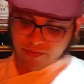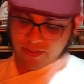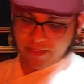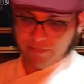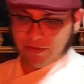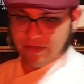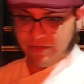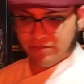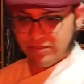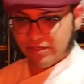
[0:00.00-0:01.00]
And I'm gonna
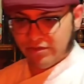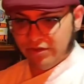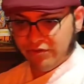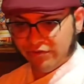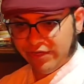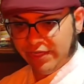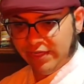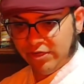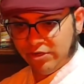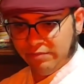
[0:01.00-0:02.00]
use the
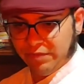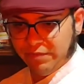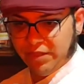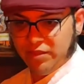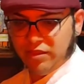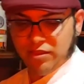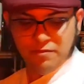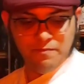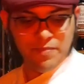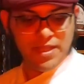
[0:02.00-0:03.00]
green crème de menthe.
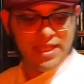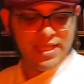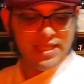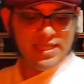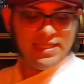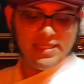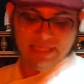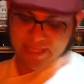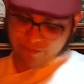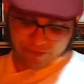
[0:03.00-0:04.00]

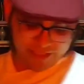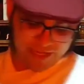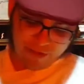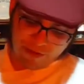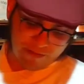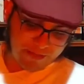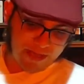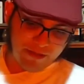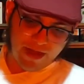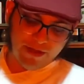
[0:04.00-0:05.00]
And we'll see how it comes
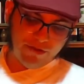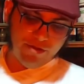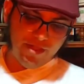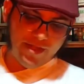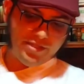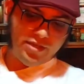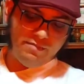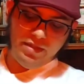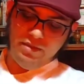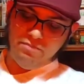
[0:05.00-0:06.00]
out. I don't know that it's gonna
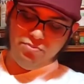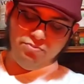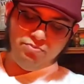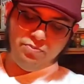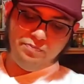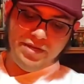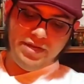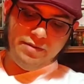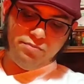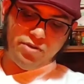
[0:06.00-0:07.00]
be
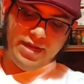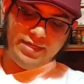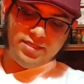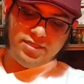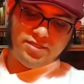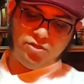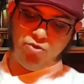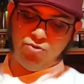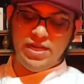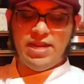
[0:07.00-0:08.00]
pretty bright
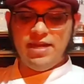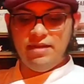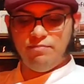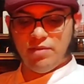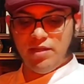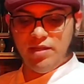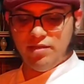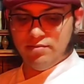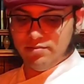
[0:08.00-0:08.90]
green, but